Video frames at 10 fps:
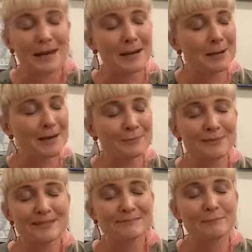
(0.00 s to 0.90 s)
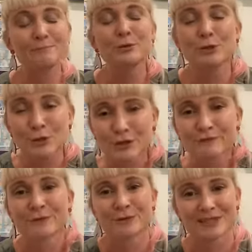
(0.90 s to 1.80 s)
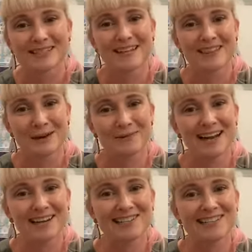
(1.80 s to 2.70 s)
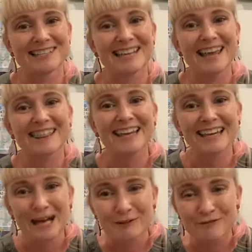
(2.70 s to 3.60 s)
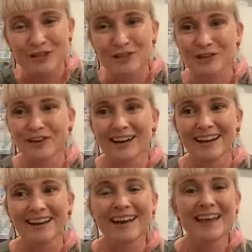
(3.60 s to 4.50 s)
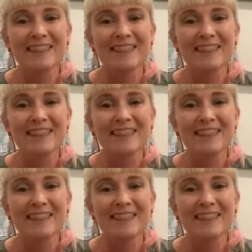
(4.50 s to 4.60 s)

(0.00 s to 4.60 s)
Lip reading: It was beautiful to see their reactions, and they love Ginger Green.